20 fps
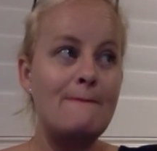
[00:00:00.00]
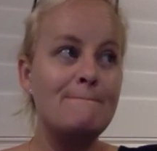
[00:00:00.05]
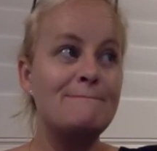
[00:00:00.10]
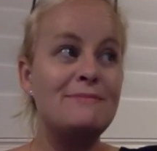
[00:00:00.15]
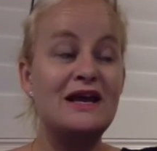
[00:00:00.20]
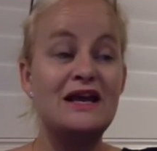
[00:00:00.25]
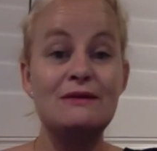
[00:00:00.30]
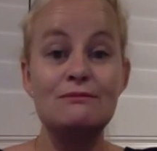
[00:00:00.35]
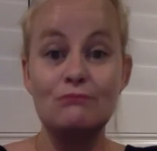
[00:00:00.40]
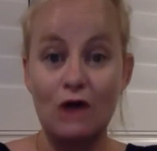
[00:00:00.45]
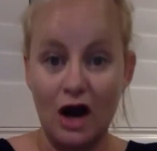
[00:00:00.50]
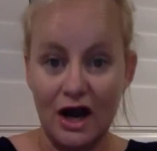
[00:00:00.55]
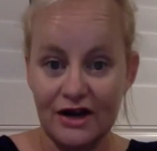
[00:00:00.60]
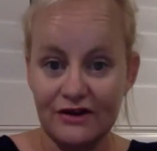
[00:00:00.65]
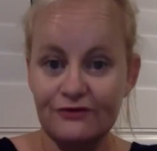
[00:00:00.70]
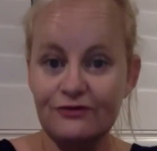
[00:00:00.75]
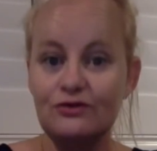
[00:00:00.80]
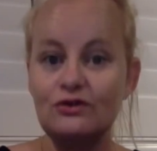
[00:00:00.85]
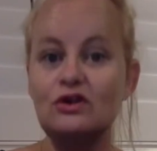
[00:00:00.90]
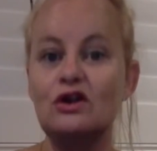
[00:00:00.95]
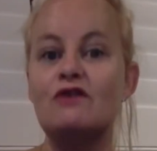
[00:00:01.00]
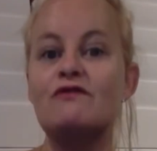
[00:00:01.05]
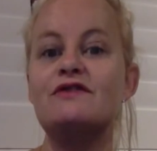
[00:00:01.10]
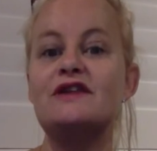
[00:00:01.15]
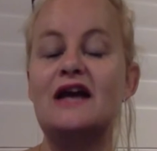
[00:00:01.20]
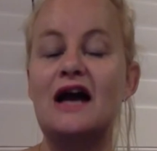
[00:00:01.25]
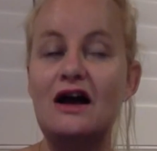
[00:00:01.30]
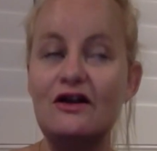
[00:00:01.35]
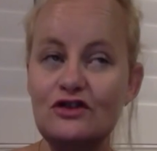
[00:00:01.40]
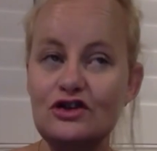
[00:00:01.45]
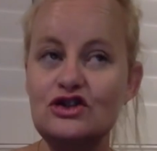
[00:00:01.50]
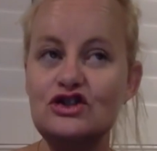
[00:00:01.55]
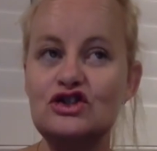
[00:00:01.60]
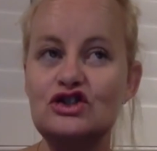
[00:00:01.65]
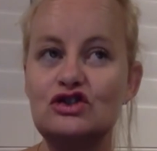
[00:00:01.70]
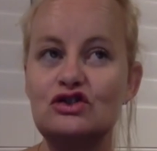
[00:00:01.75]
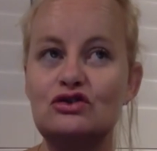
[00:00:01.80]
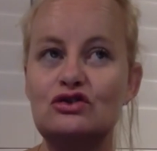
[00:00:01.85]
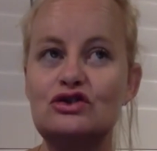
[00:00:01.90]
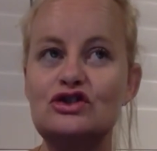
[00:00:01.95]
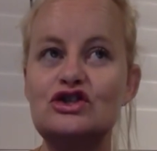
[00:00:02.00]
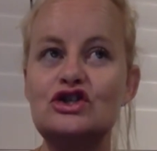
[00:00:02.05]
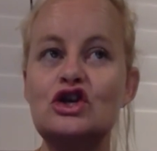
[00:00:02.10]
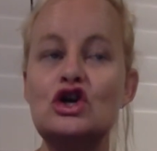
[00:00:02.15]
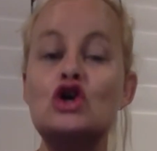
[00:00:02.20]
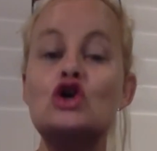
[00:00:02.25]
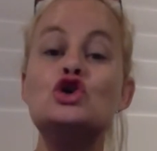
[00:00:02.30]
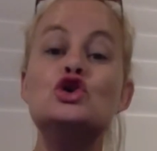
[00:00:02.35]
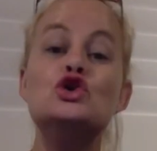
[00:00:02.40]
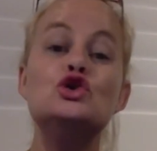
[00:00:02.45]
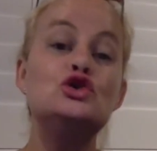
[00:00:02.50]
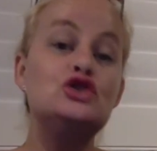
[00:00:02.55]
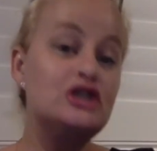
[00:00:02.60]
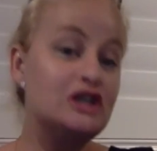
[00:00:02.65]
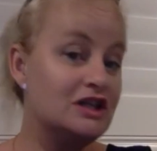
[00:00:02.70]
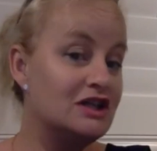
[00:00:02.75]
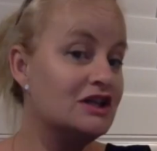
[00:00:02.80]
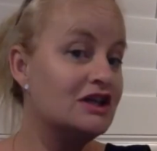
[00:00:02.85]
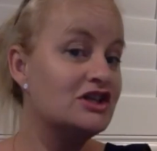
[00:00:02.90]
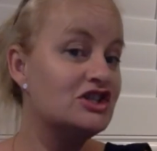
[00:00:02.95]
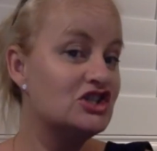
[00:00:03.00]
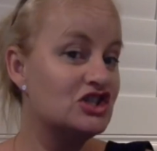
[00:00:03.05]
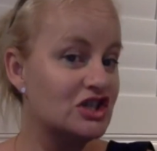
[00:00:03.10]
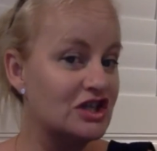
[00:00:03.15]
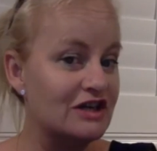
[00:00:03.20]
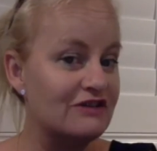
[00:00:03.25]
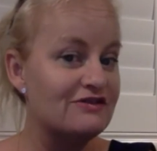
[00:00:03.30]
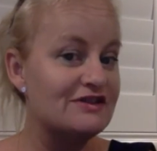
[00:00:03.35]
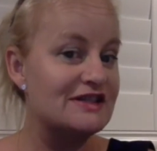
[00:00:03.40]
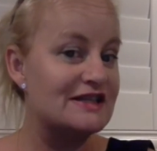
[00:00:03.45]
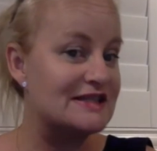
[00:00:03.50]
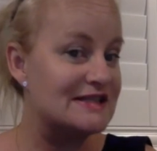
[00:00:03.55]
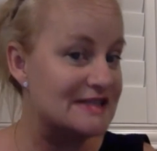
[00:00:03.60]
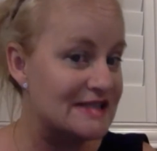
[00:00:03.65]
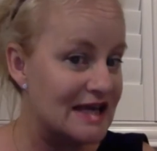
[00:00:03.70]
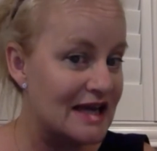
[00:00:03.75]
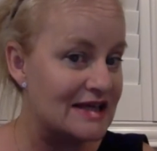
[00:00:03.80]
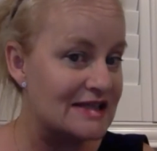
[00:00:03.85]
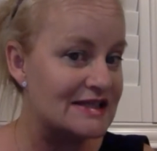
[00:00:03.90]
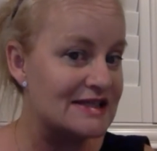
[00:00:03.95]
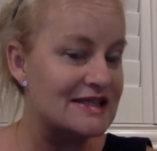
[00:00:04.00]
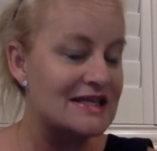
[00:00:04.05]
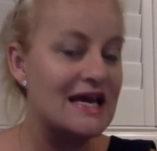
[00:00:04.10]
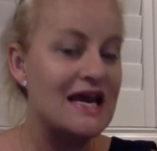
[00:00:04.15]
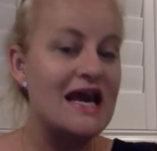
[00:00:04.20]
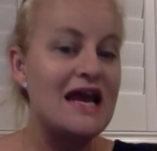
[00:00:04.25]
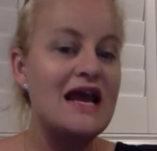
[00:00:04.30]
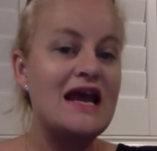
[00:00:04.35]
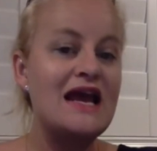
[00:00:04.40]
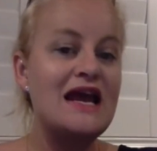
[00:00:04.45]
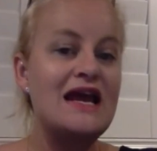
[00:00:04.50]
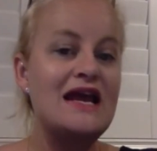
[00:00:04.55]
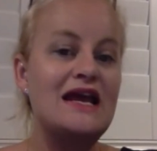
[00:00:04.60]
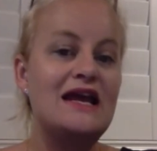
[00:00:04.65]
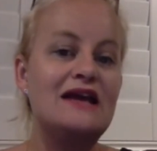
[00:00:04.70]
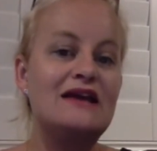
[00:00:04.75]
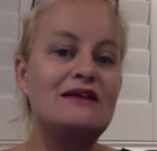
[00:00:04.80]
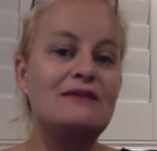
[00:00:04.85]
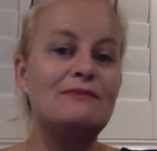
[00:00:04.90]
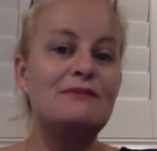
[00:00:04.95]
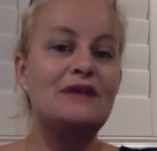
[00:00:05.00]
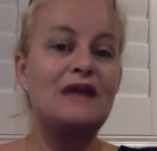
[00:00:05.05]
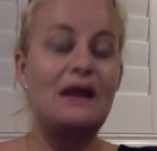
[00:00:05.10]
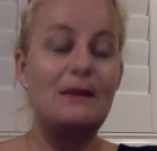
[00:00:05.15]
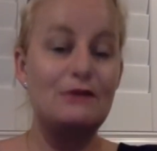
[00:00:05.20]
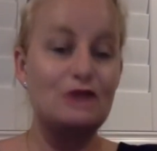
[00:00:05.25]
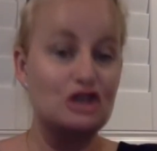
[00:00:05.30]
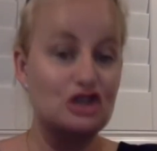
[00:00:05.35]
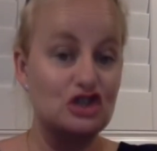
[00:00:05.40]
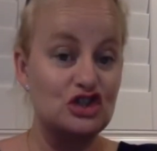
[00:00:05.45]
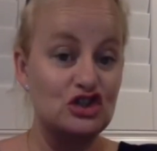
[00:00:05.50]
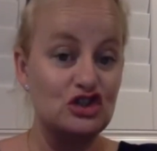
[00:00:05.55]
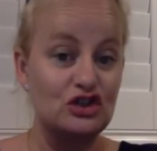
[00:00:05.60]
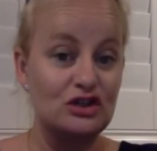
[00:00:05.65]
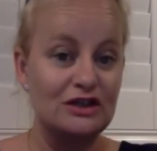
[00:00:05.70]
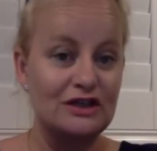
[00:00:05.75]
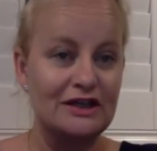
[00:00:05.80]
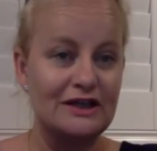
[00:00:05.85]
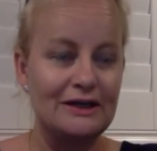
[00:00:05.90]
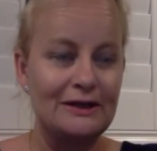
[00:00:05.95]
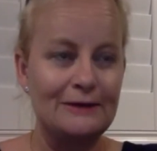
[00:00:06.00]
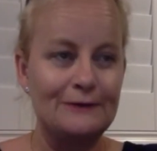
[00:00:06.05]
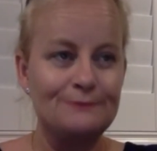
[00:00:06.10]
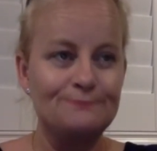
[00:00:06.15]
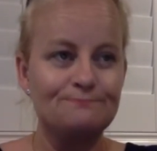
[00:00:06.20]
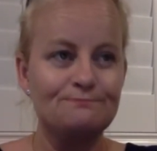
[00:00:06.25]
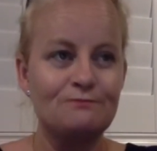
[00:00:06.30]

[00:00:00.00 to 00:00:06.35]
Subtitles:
being mindful of the other students who didn't achieve success in becoming a student leader.